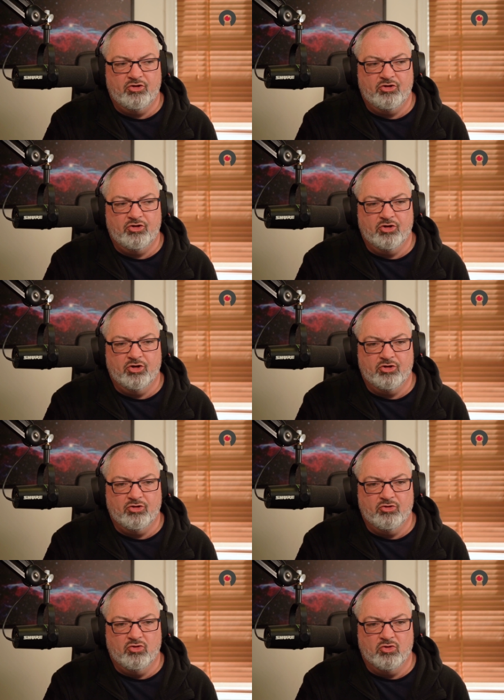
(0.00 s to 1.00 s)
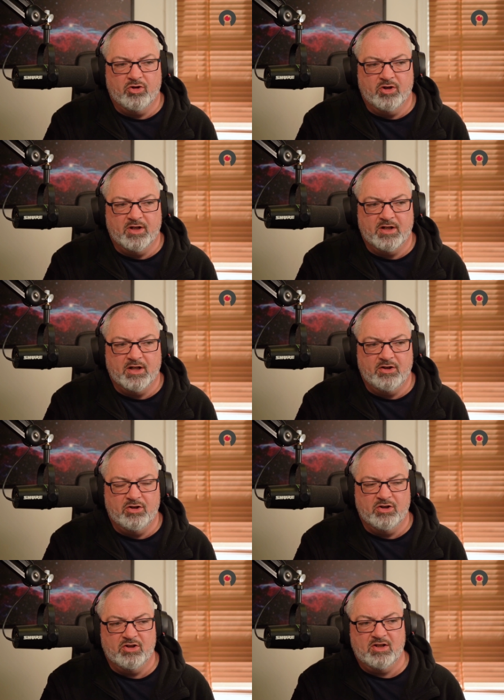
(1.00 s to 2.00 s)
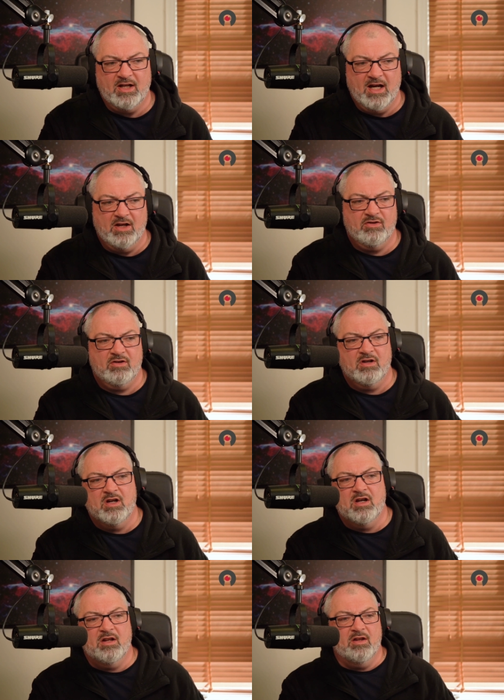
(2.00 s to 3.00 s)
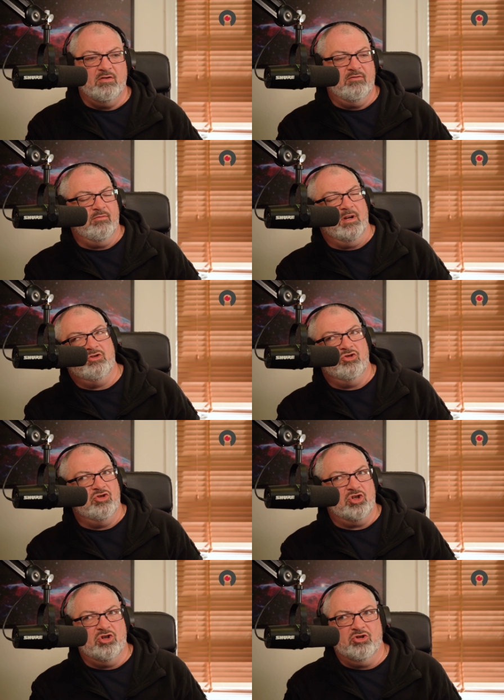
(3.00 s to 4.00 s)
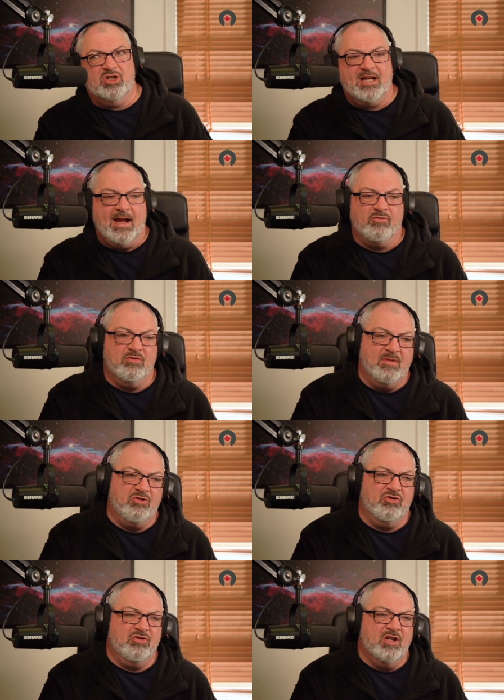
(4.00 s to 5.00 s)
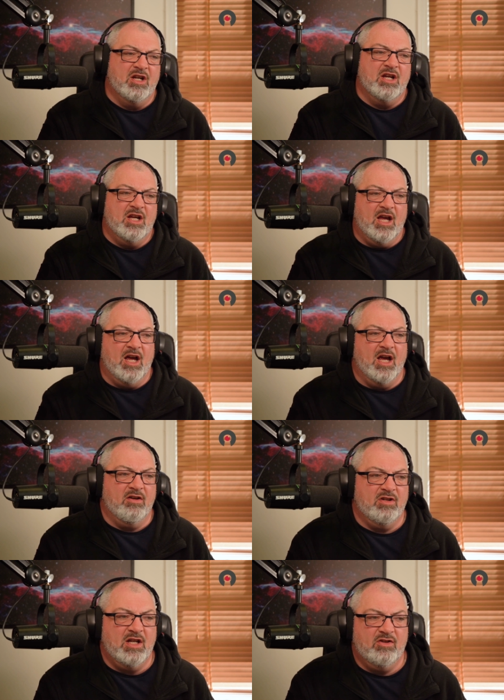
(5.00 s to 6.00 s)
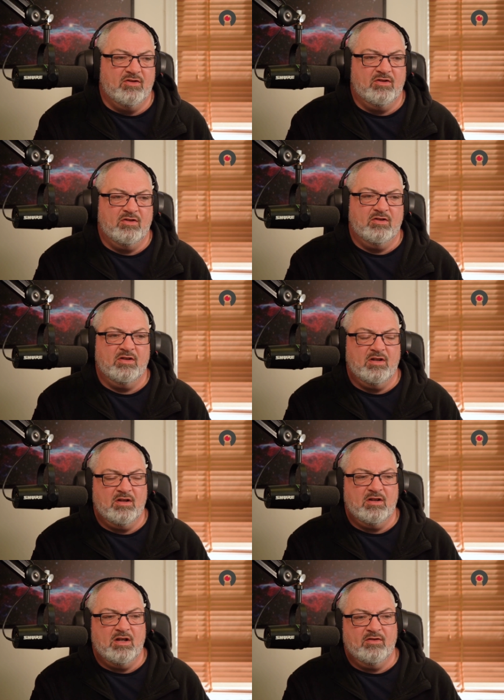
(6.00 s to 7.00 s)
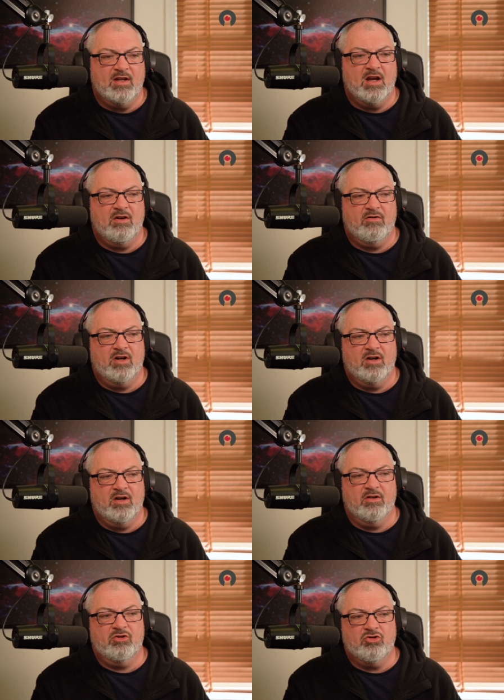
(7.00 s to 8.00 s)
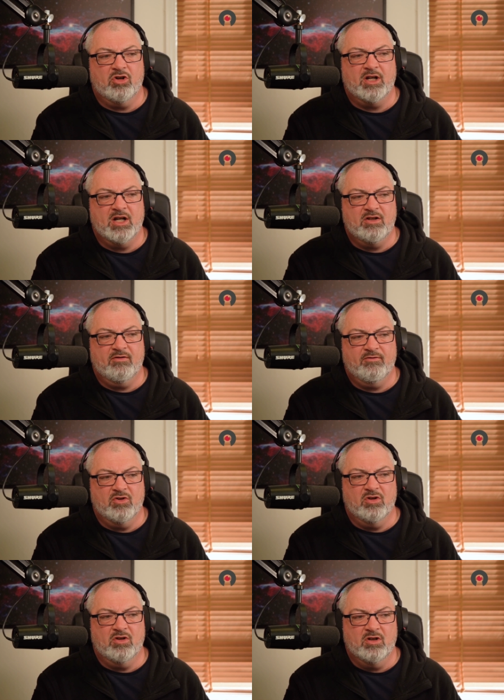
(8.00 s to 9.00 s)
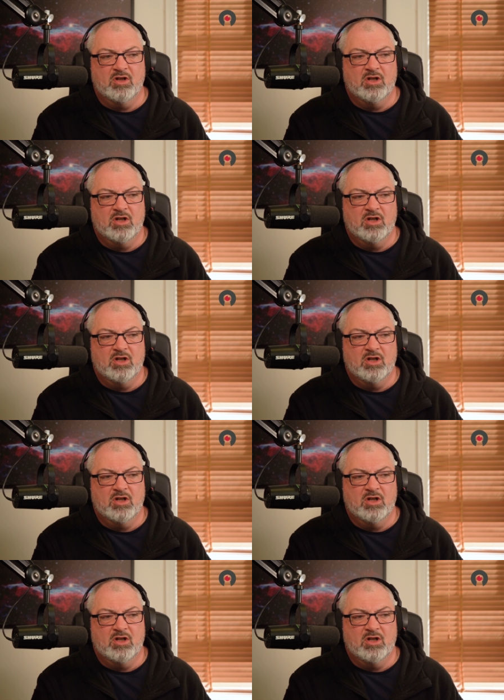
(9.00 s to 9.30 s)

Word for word: should organizations test their information security countermeasures? And is, is there a strong case for